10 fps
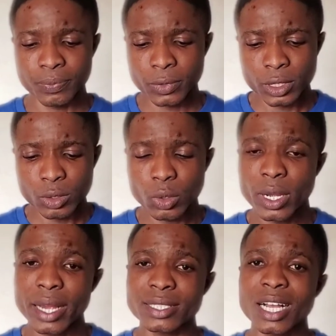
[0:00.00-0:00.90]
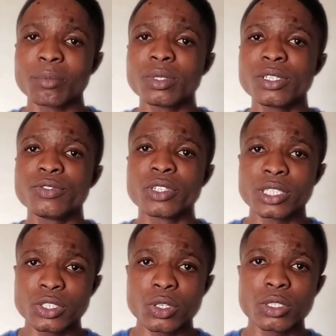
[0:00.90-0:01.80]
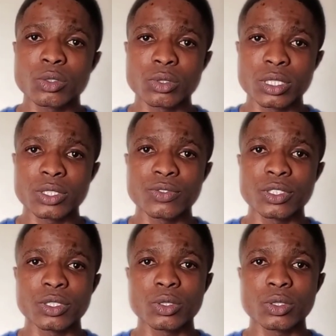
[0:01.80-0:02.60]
So guys, I believe you enjoyed today's video.